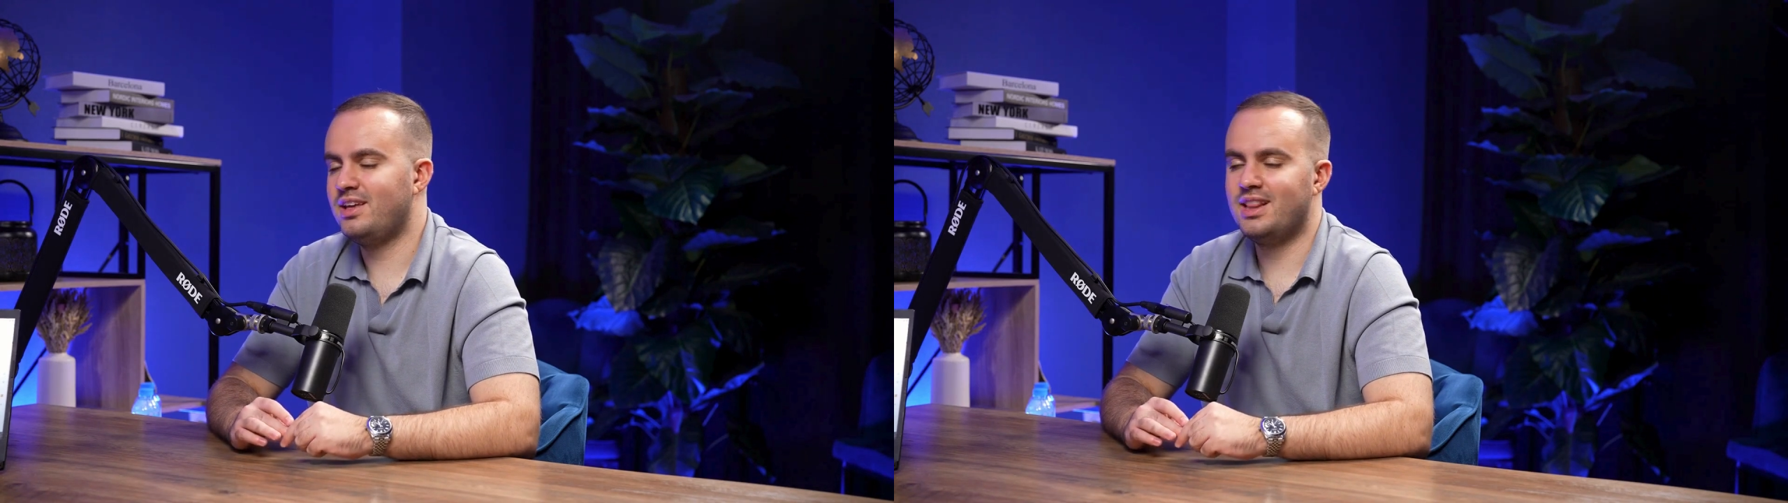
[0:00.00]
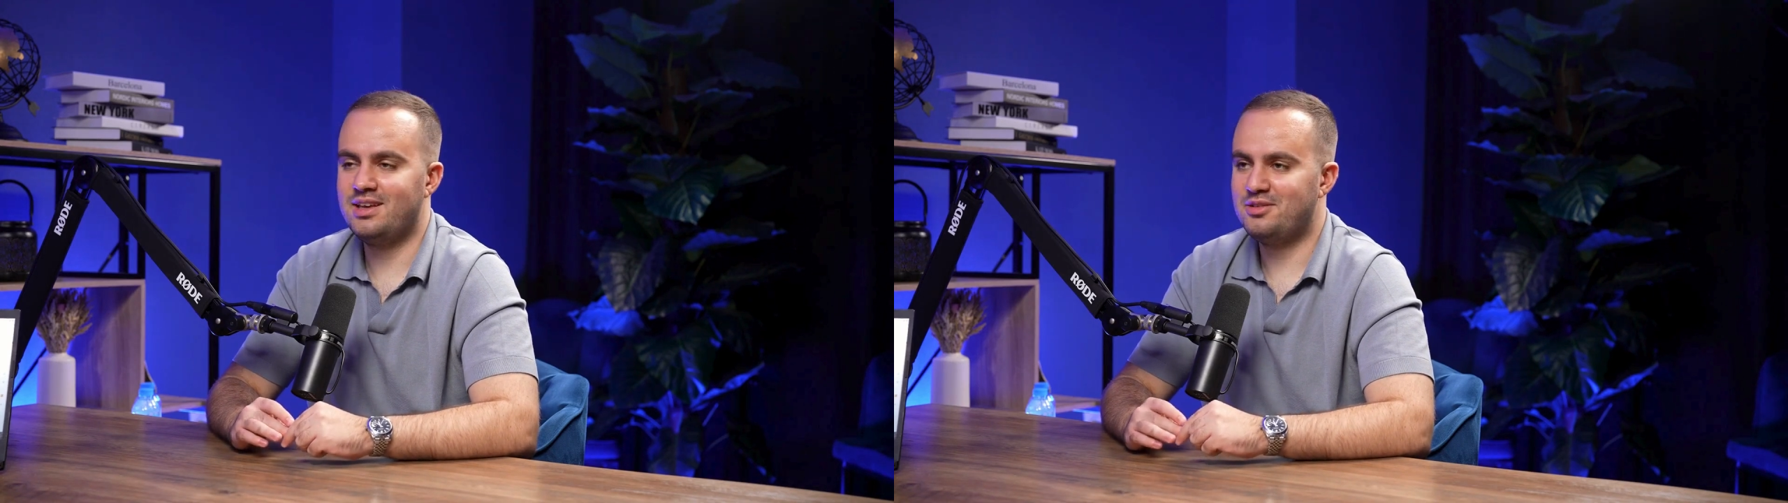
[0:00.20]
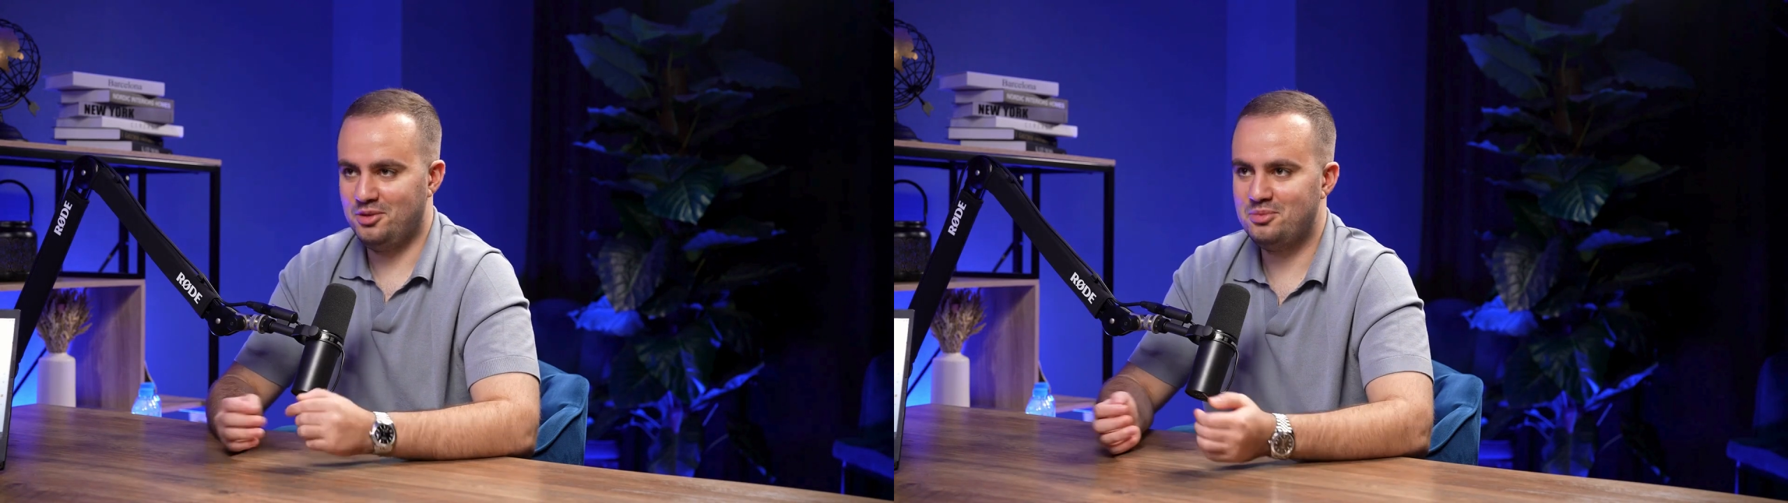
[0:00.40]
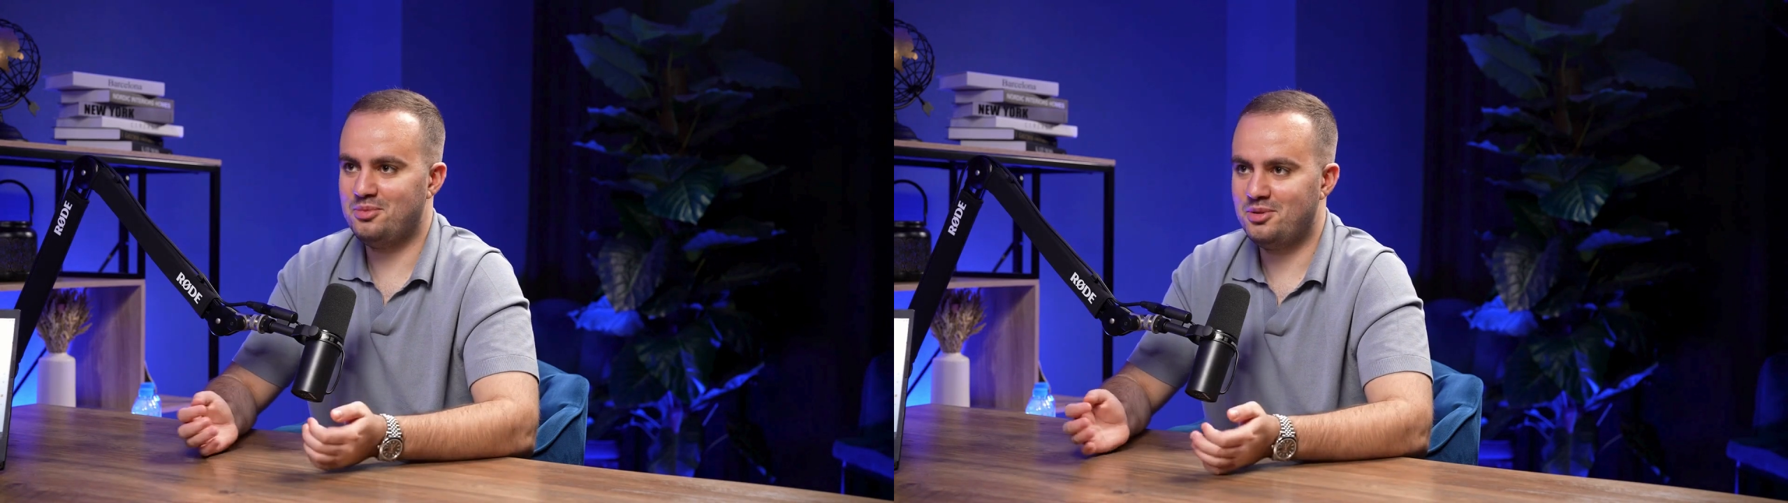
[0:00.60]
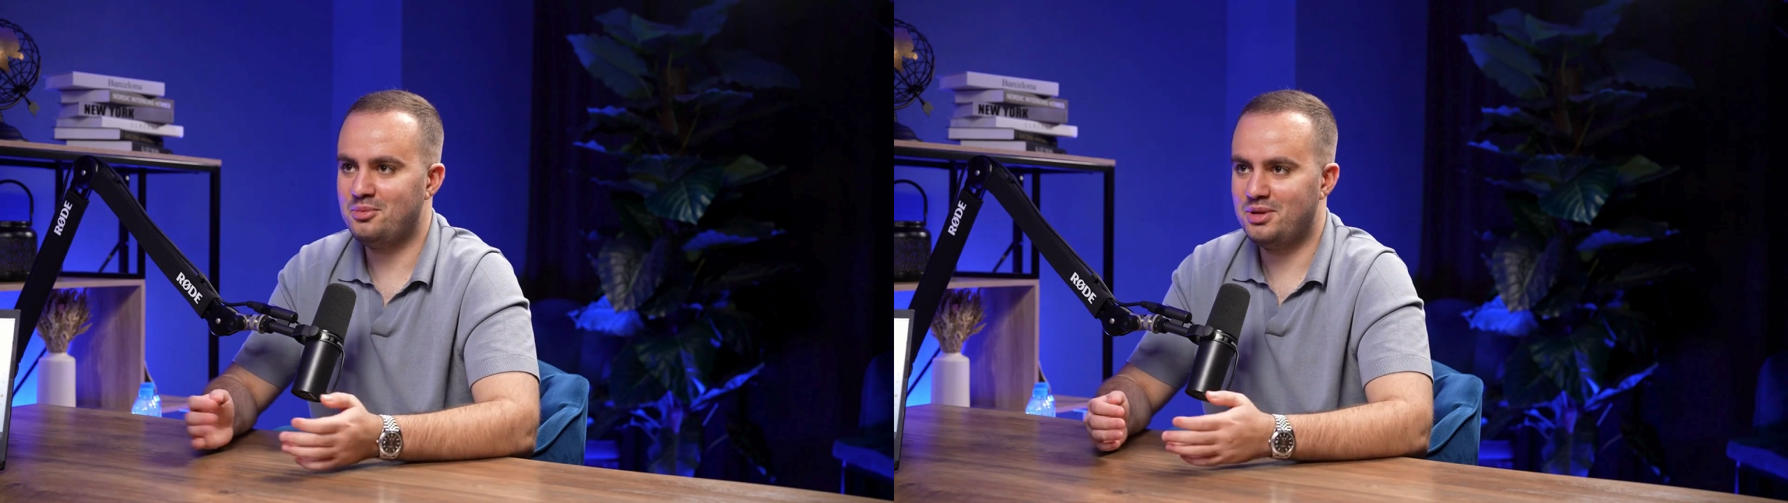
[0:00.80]
depending
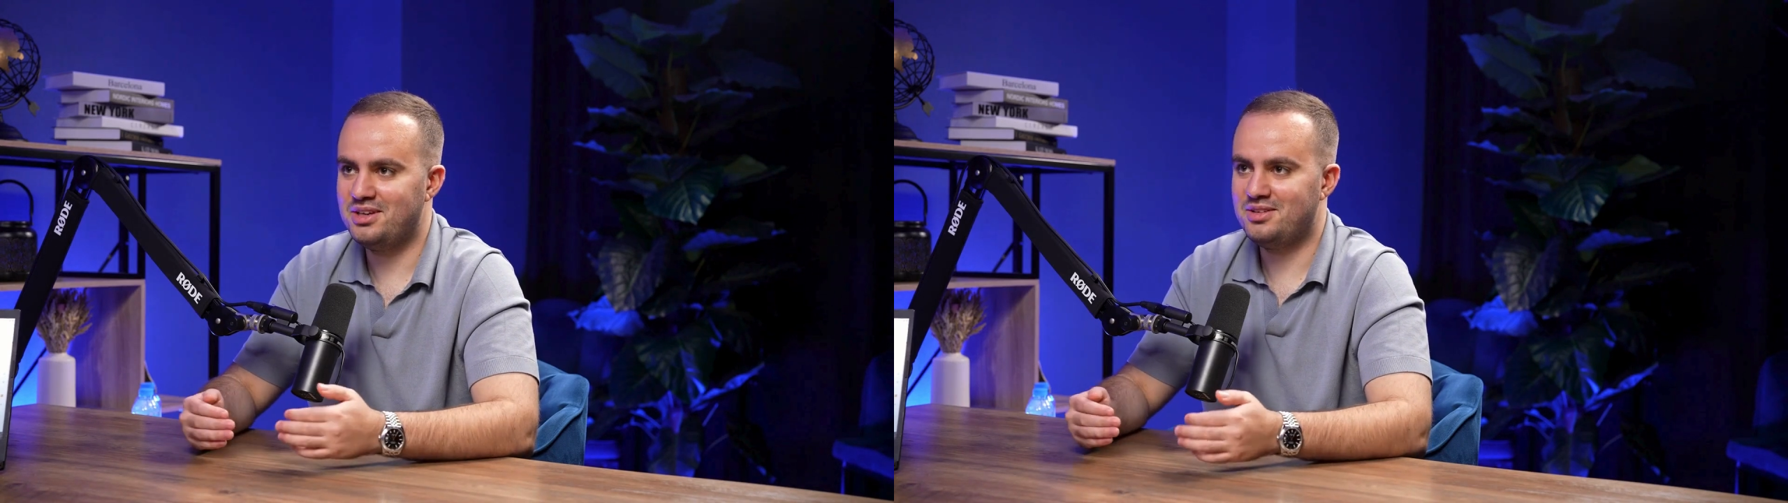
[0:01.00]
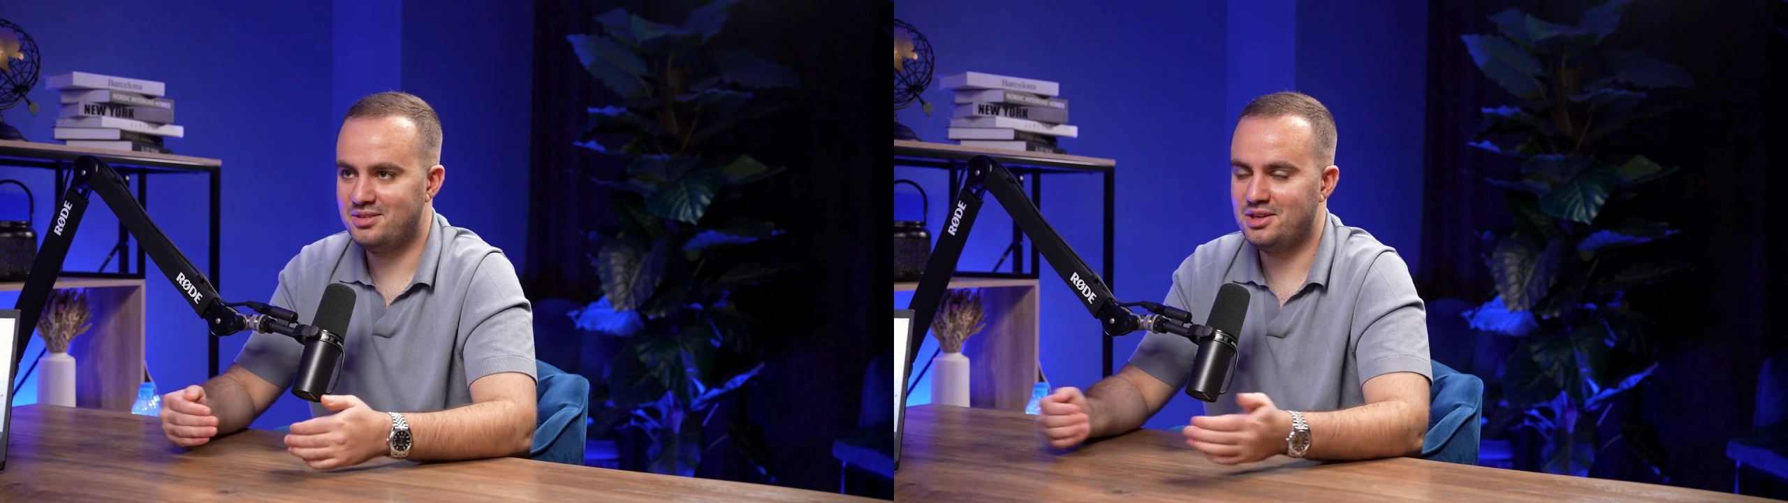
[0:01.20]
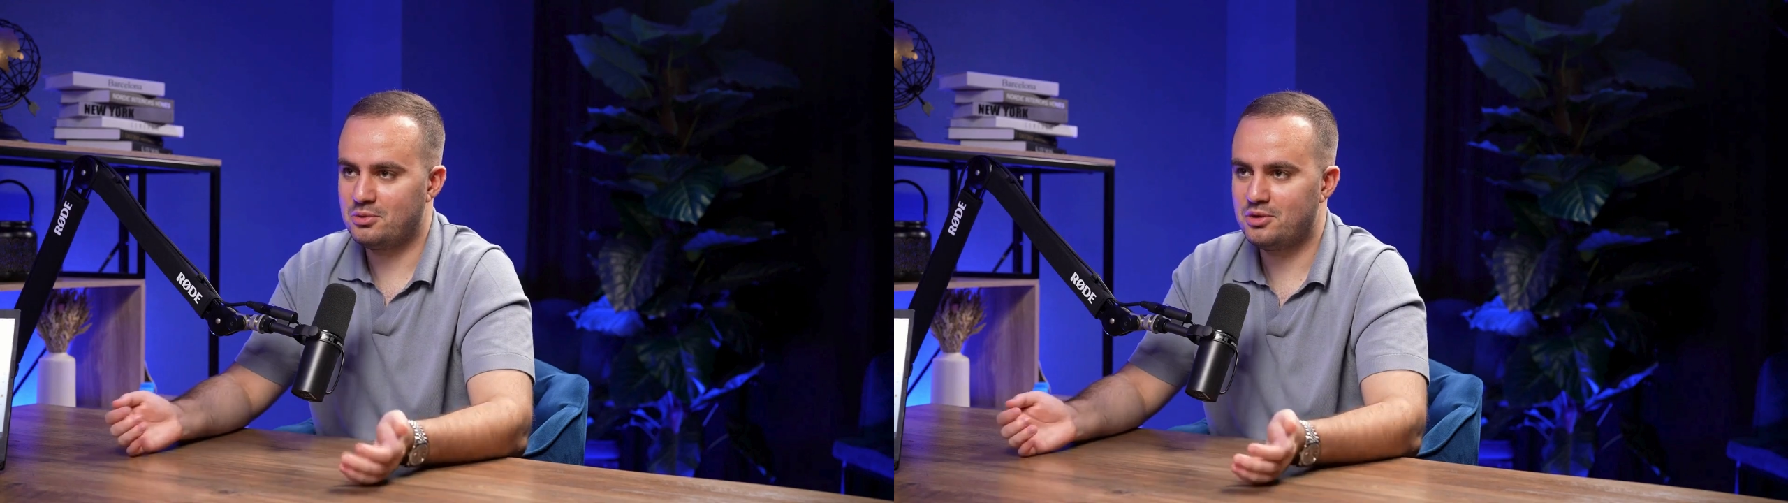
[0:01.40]
less on my